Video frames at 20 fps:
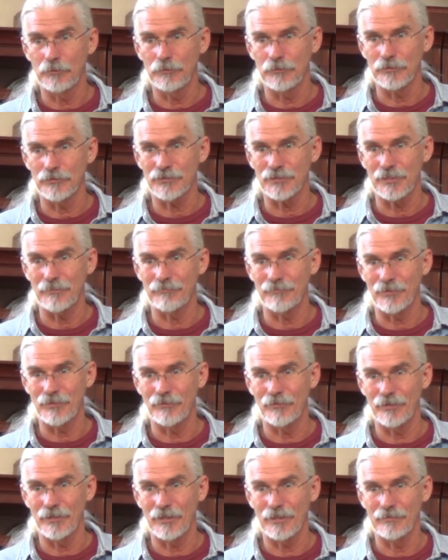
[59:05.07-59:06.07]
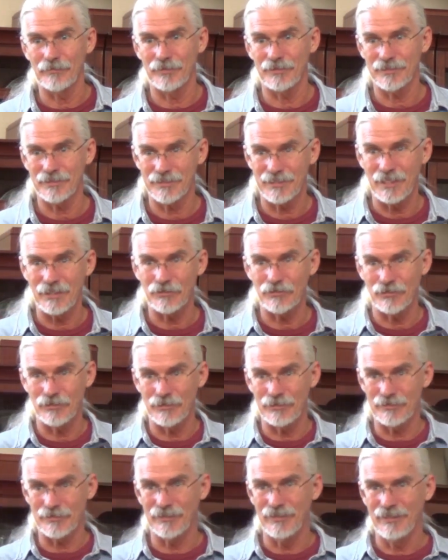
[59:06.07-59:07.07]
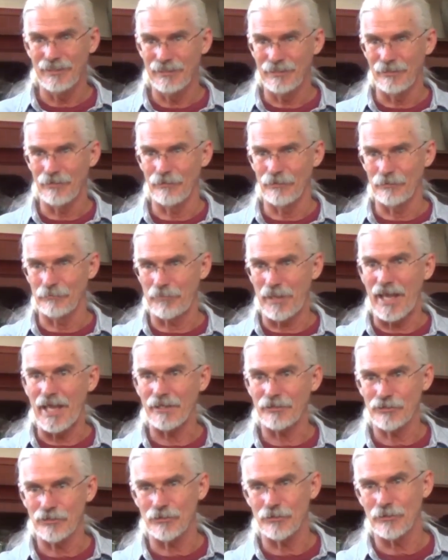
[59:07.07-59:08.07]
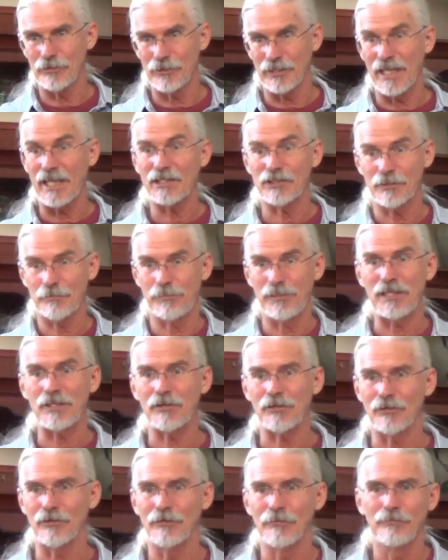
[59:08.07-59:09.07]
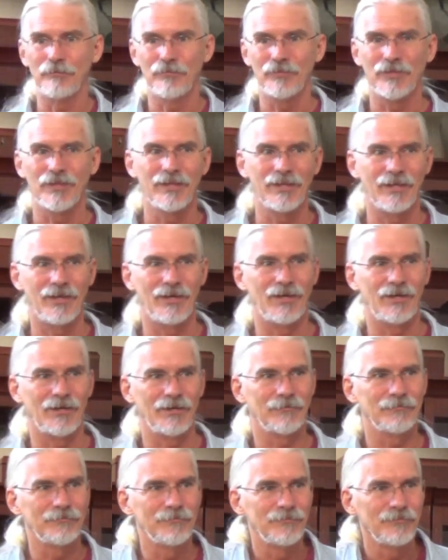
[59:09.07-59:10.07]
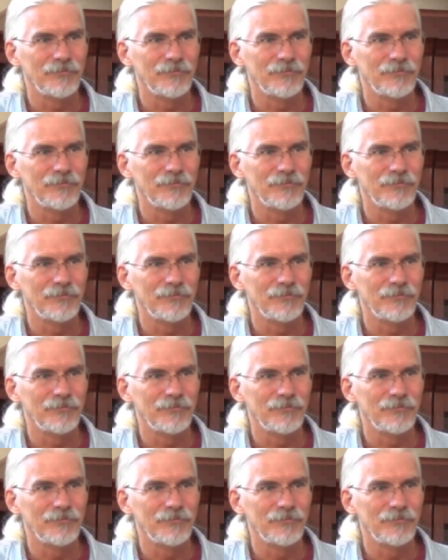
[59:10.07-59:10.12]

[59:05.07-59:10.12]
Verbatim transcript: Ooh, there's something going on. This tension, these, you know, the pastor and the guest speaker are